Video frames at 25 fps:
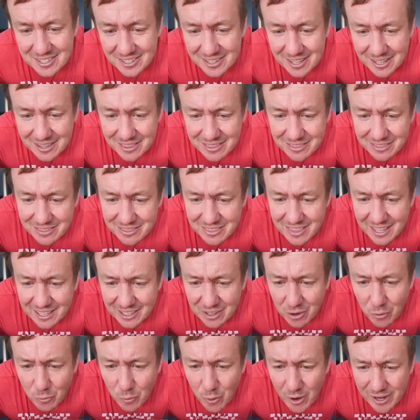Are they
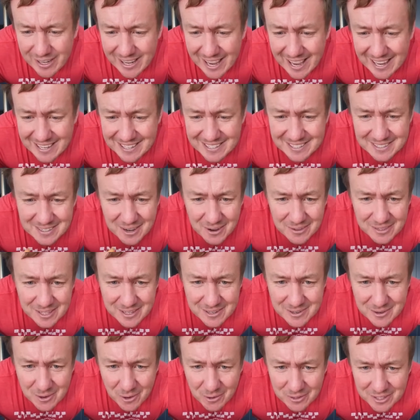thick at one end? No, they're
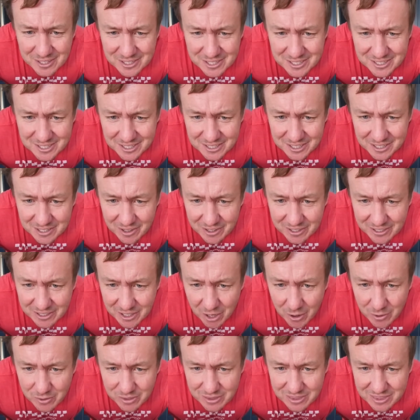not. They're just gonna like
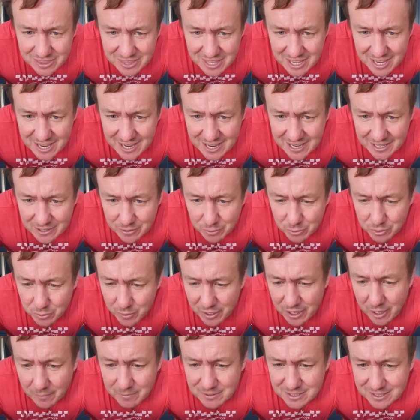go thin all the
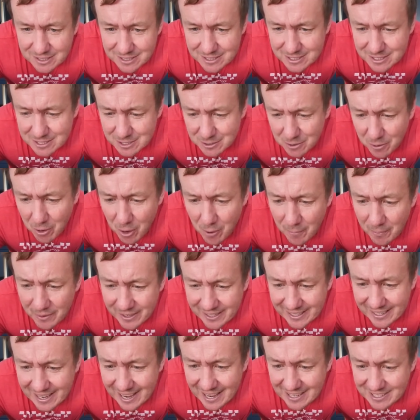way up to the top, I
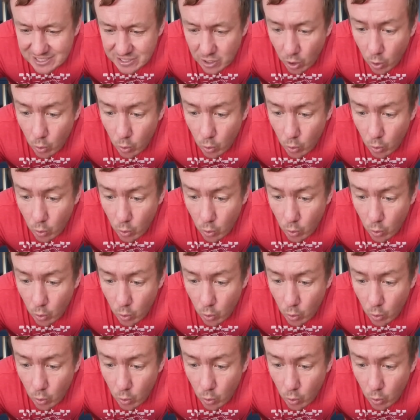guess.